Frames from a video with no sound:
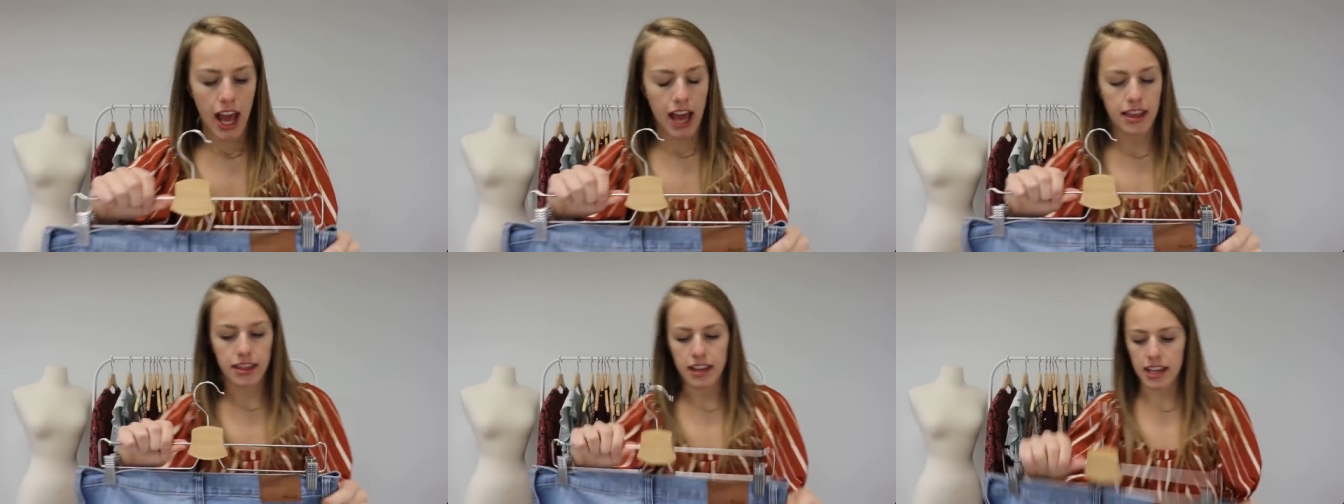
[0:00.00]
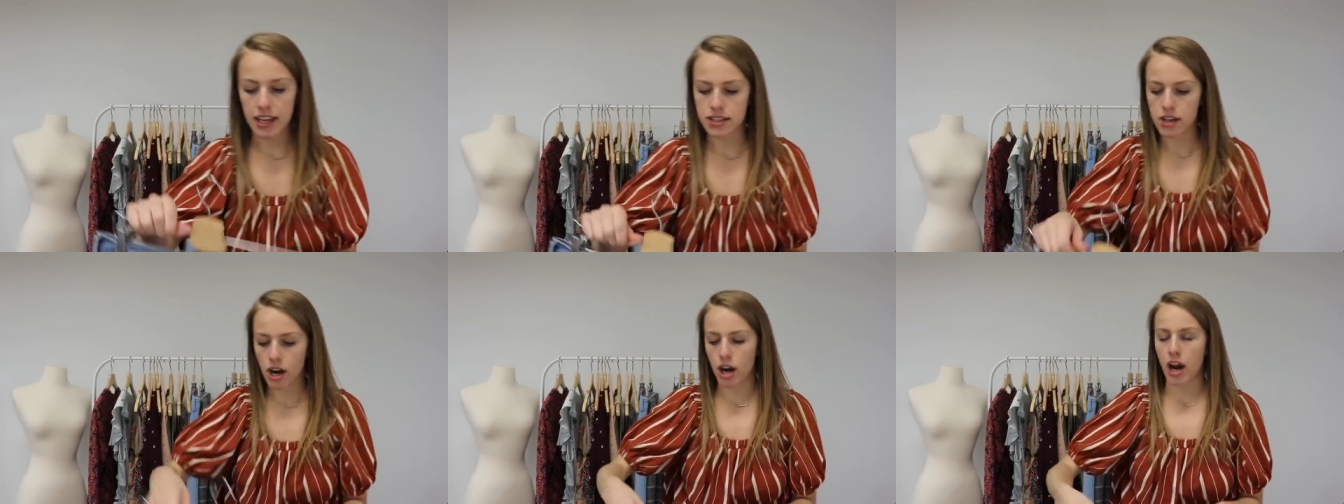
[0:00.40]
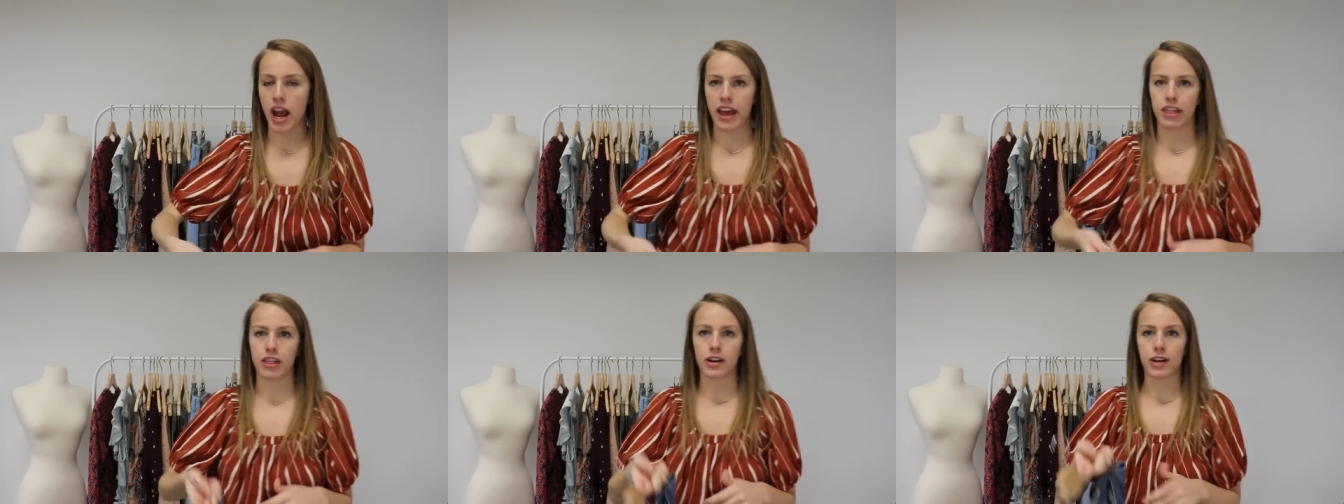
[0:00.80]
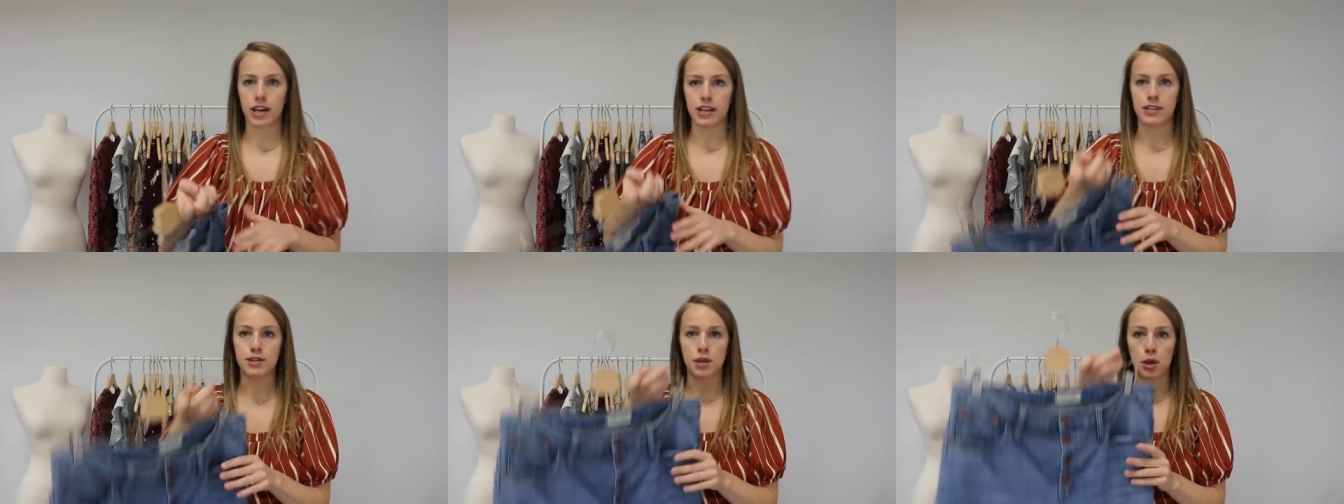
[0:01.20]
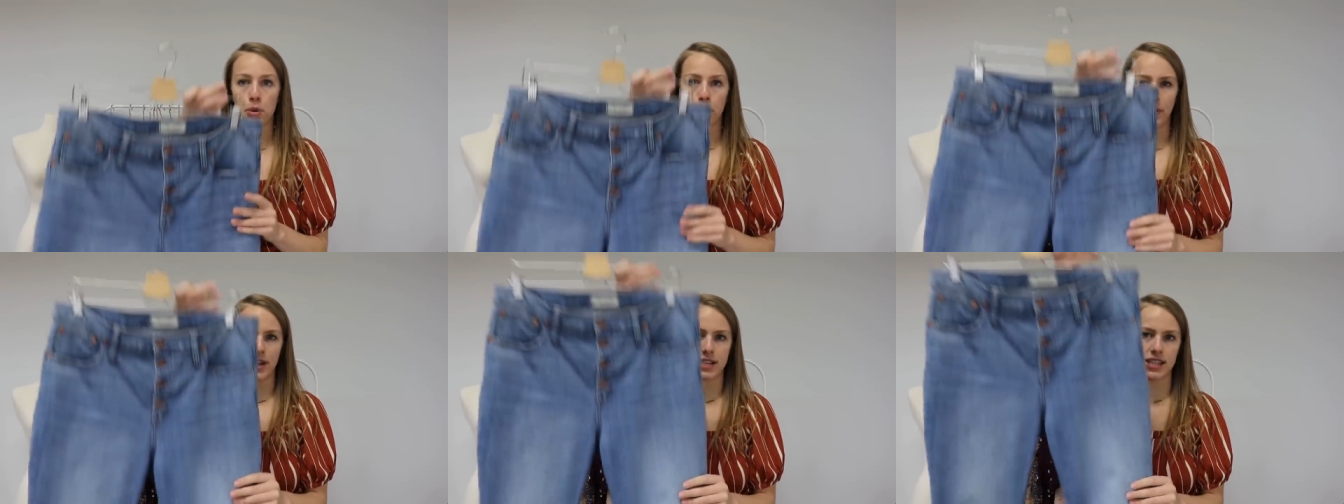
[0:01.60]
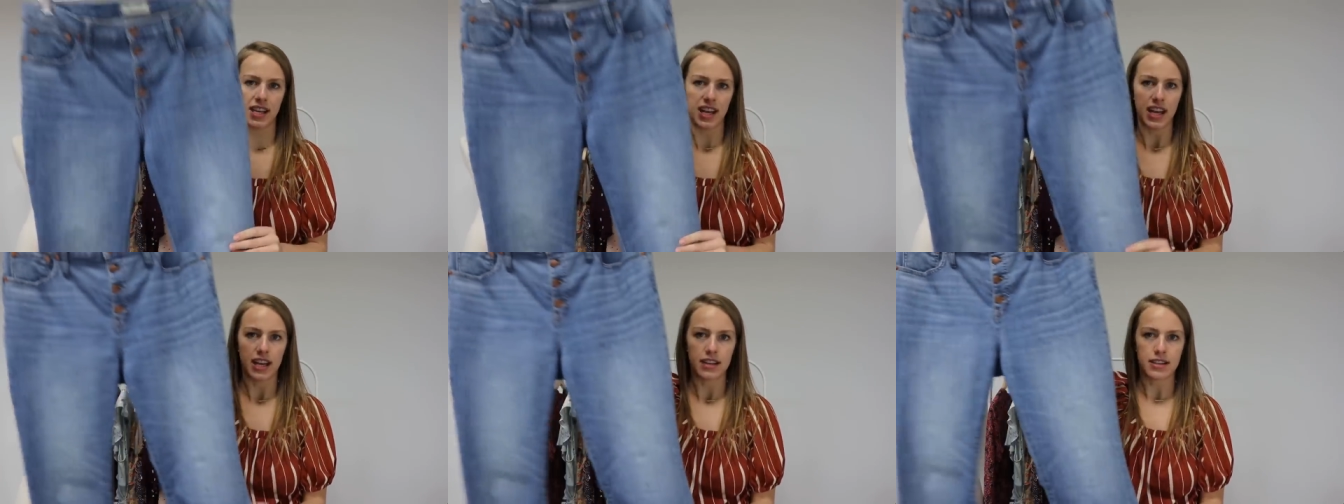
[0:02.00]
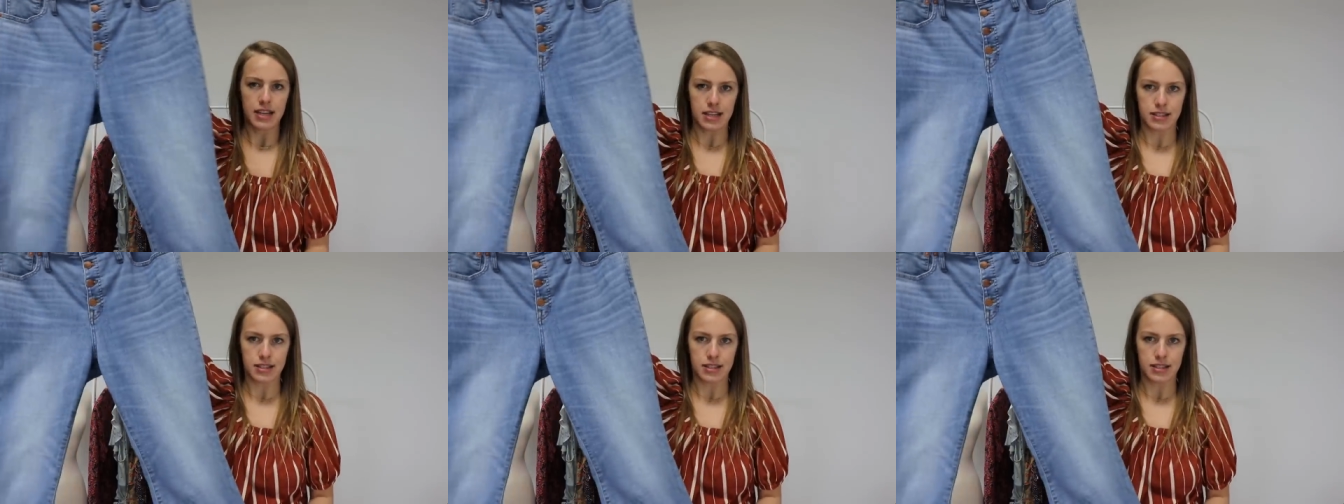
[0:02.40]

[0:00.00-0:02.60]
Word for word: And these are a 32 petite.